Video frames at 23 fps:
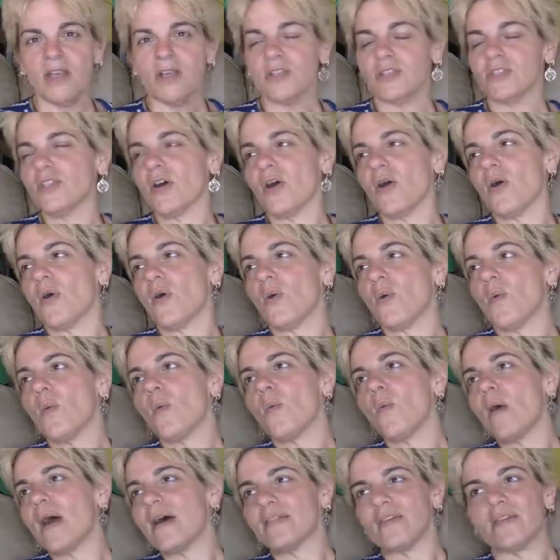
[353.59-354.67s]
So
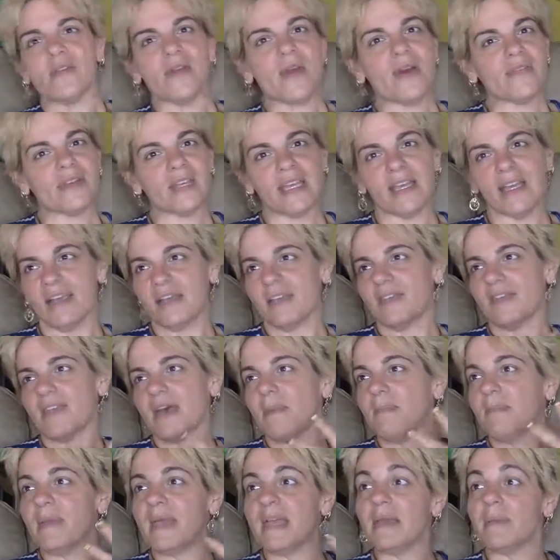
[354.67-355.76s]
whether you have a kid
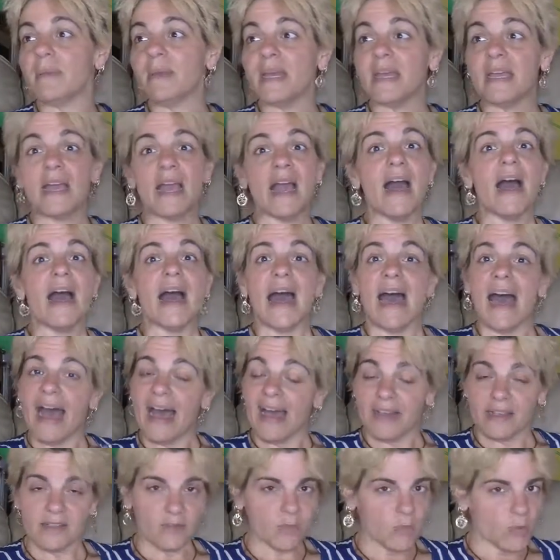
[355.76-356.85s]
that maybe
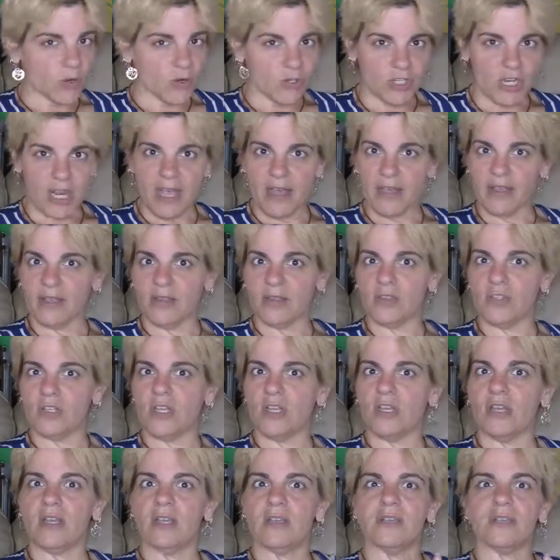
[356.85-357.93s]
has more
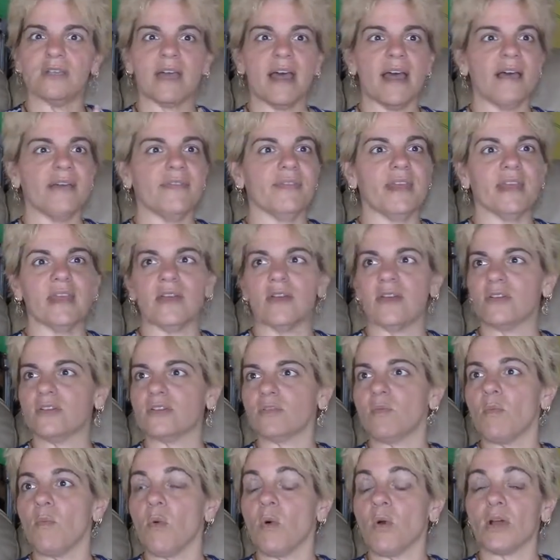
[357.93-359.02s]
challenges and there's
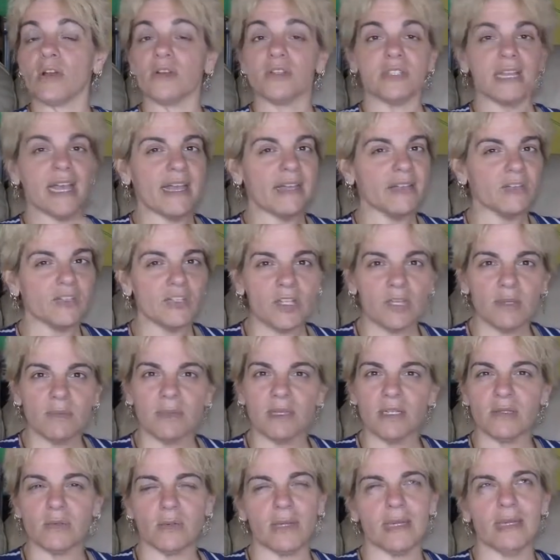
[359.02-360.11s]
more tension
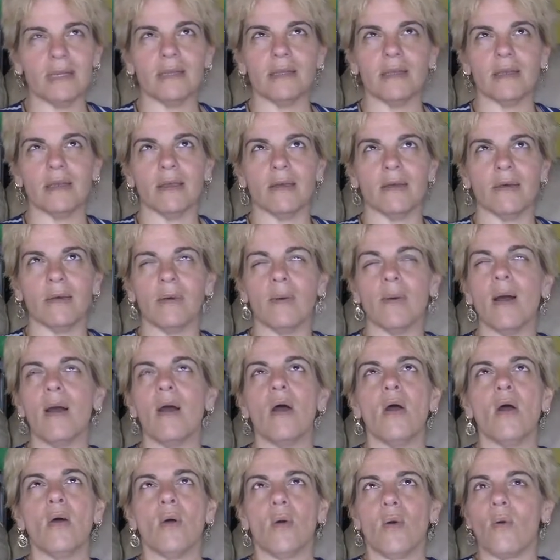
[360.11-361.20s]
between you,
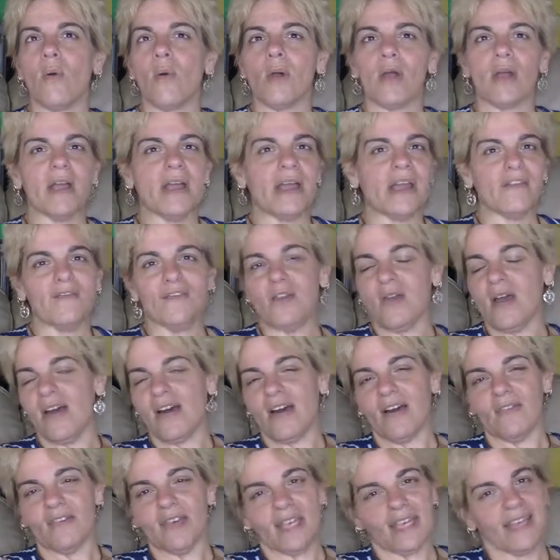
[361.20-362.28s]
or if you
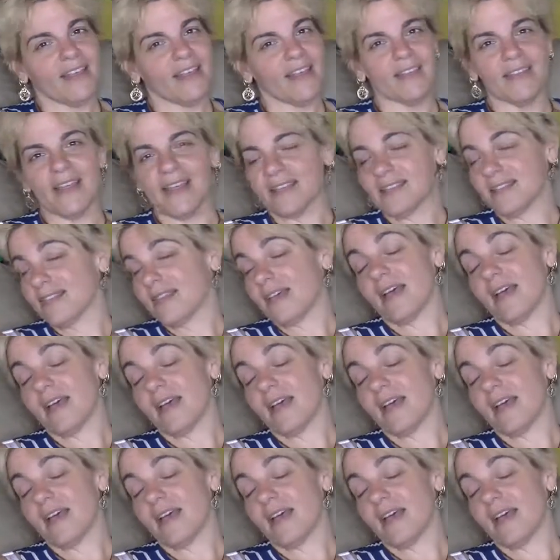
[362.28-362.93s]
have a kid that's